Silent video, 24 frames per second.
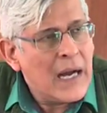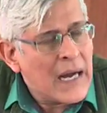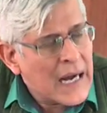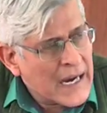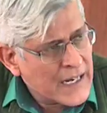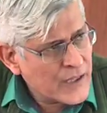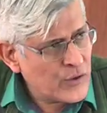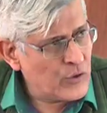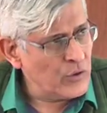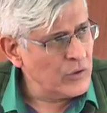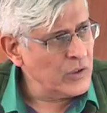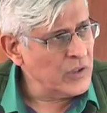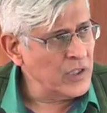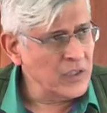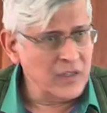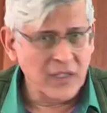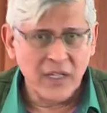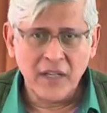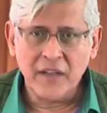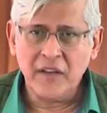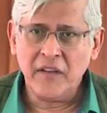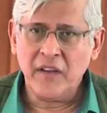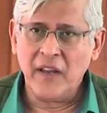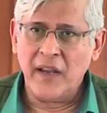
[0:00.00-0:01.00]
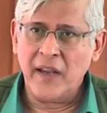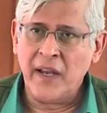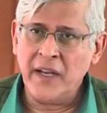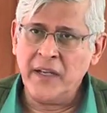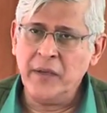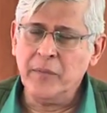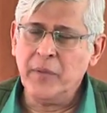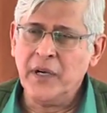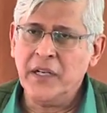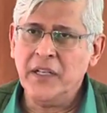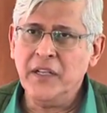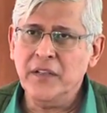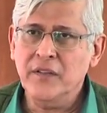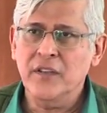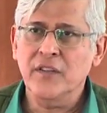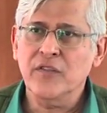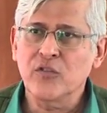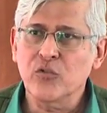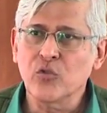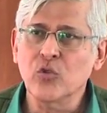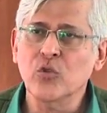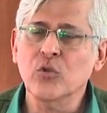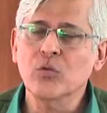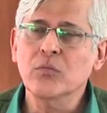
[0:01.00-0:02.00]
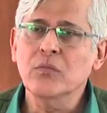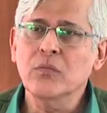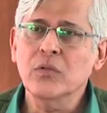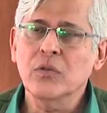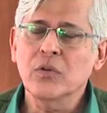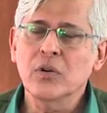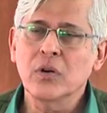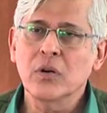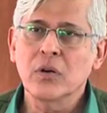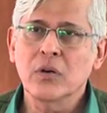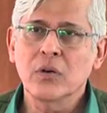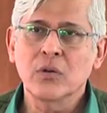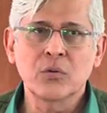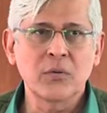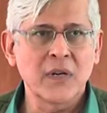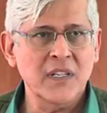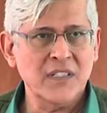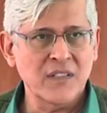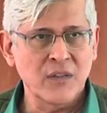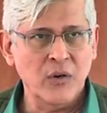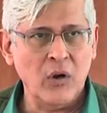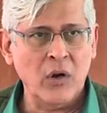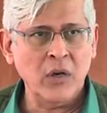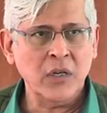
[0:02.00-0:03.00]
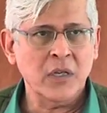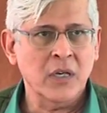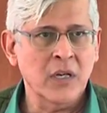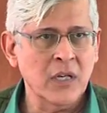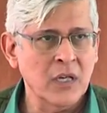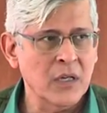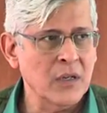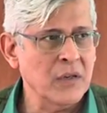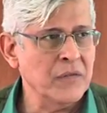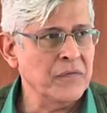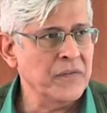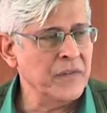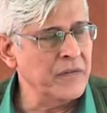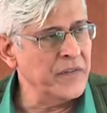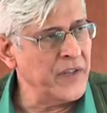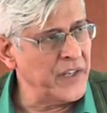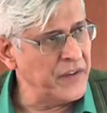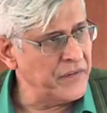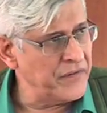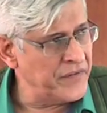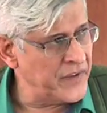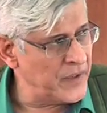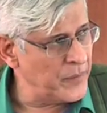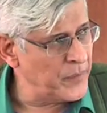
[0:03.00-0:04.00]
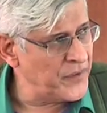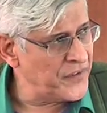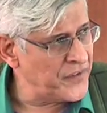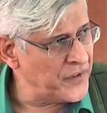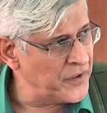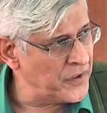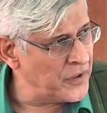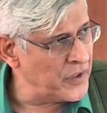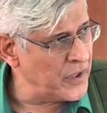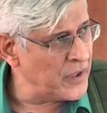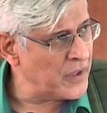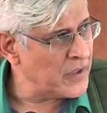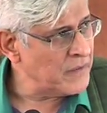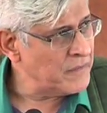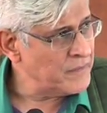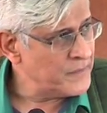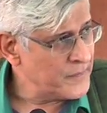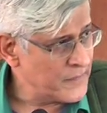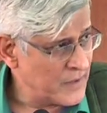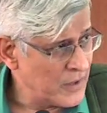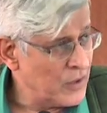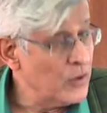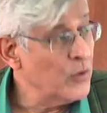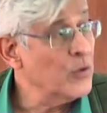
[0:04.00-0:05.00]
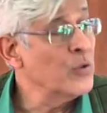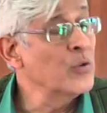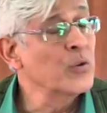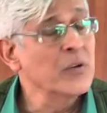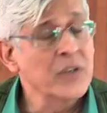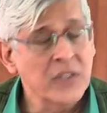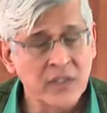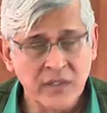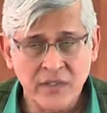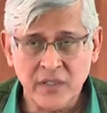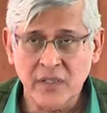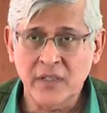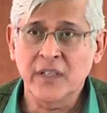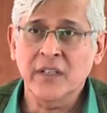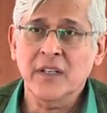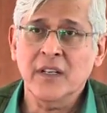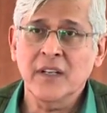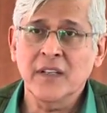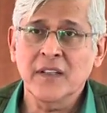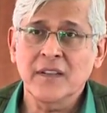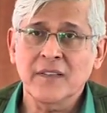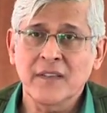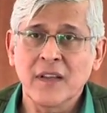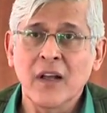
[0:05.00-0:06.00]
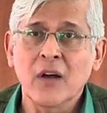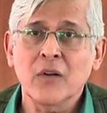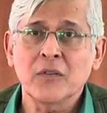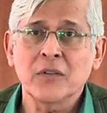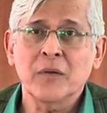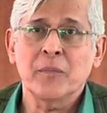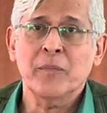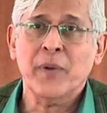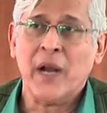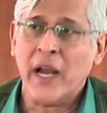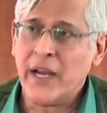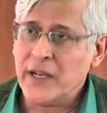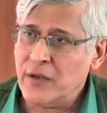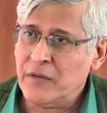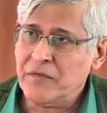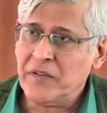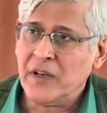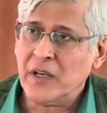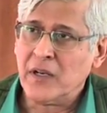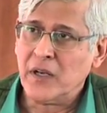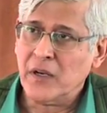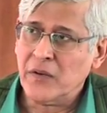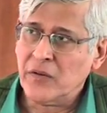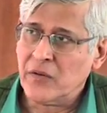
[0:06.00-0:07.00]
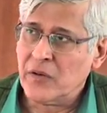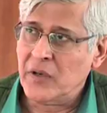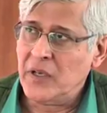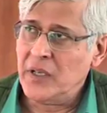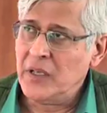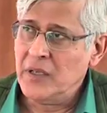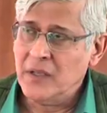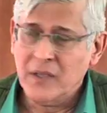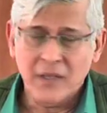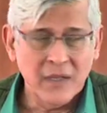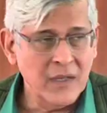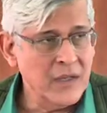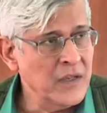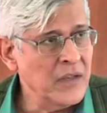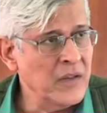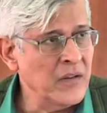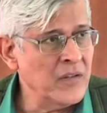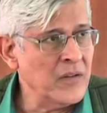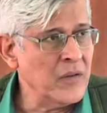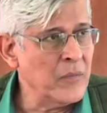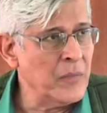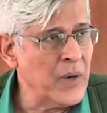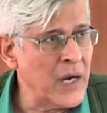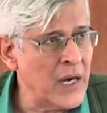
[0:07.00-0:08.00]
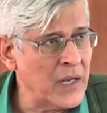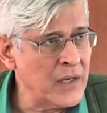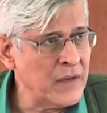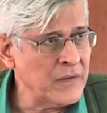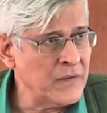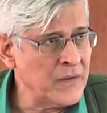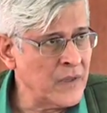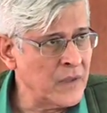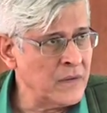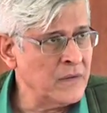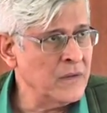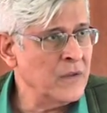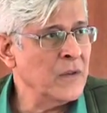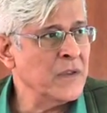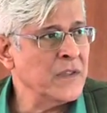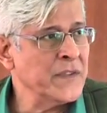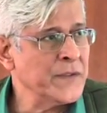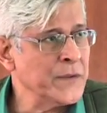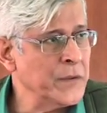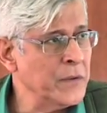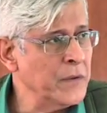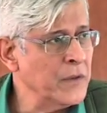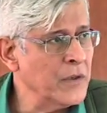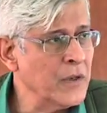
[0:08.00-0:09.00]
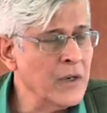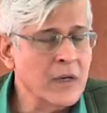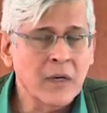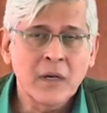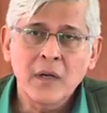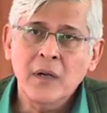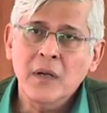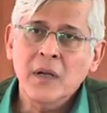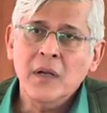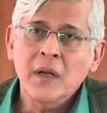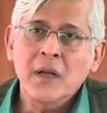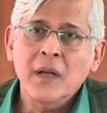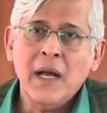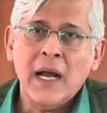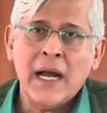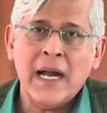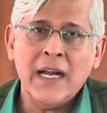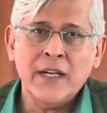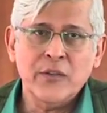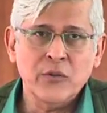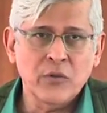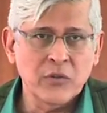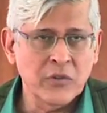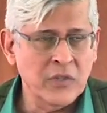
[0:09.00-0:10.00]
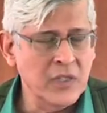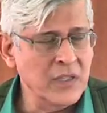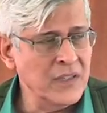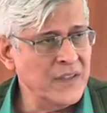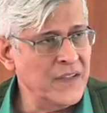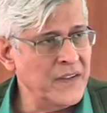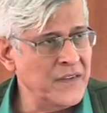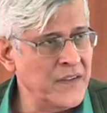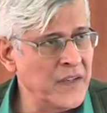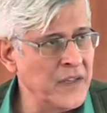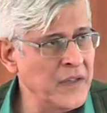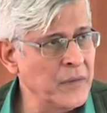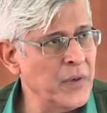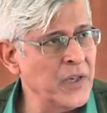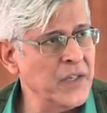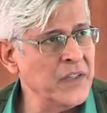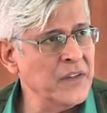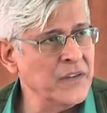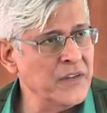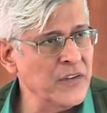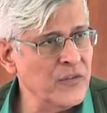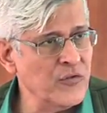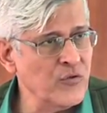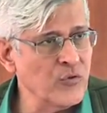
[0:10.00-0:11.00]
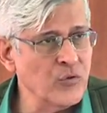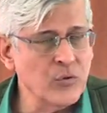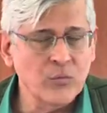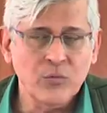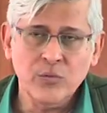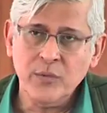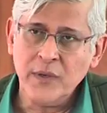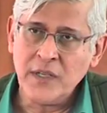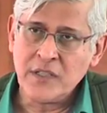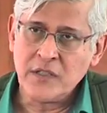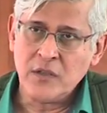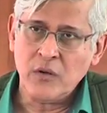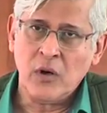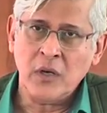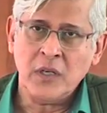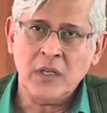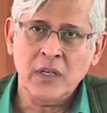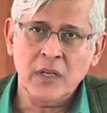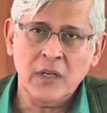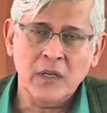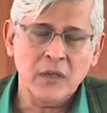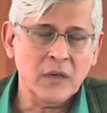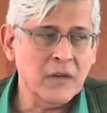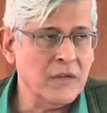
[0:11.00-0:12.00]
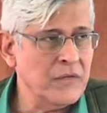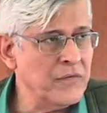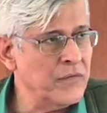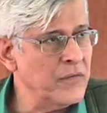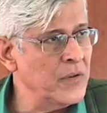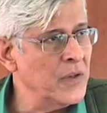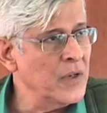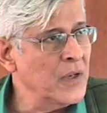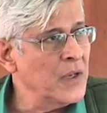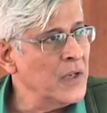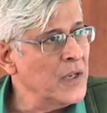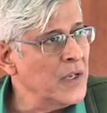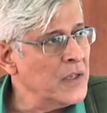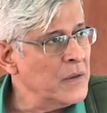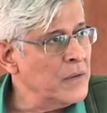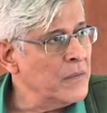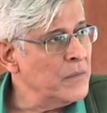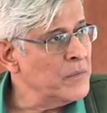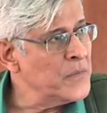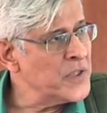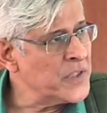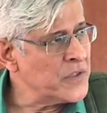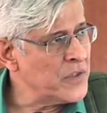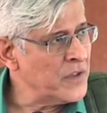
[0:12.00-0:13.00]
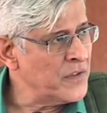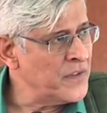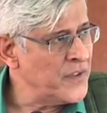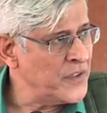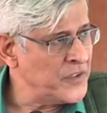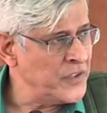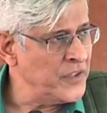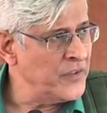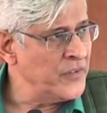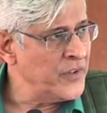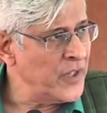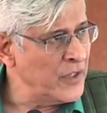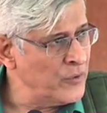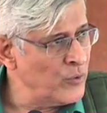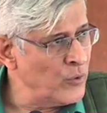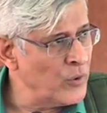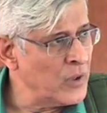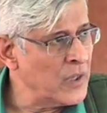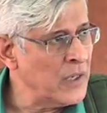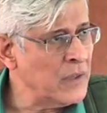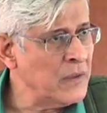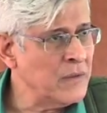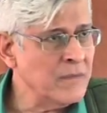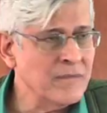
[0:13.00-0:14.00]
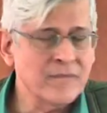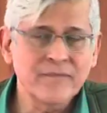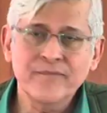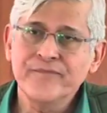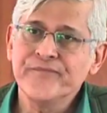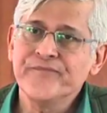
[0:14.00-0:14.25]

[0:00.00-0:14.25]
I don't think there is anybody in this room who has not heard of a very famous Indian who, incidentally, is now the pride of our country. He's a Bharat Ratna also. I don't think there's anybody in this room who has not heard of Mr. Sachin Tendulkar.